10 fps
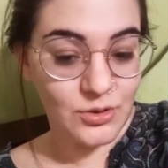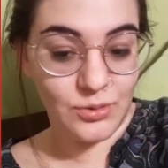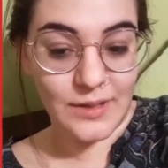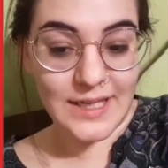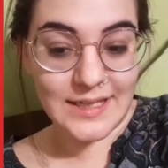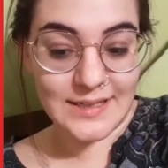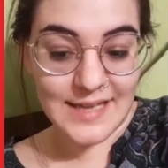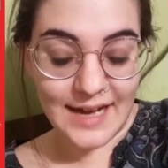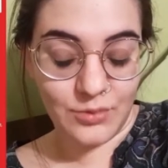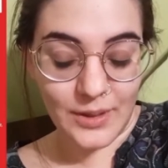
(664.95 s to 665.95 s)
who is
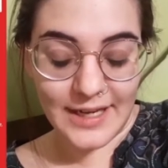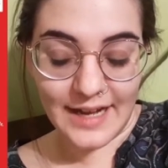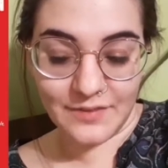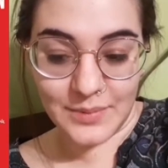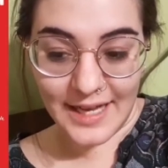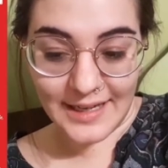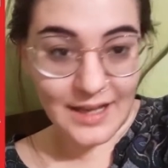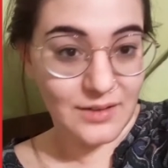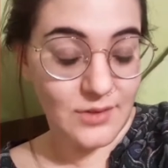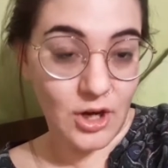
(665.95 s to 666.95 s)
half white, half black,
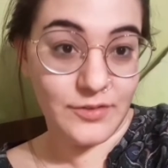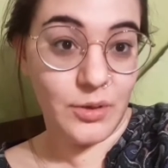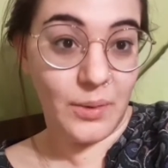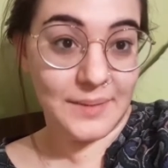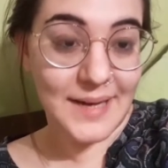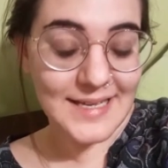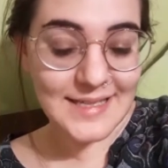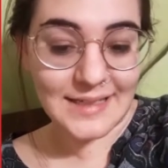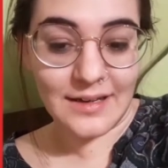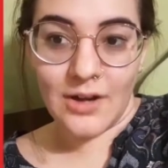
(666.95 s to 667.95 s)
and often white
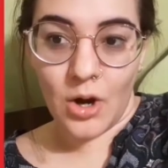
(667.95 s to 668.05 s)
passing,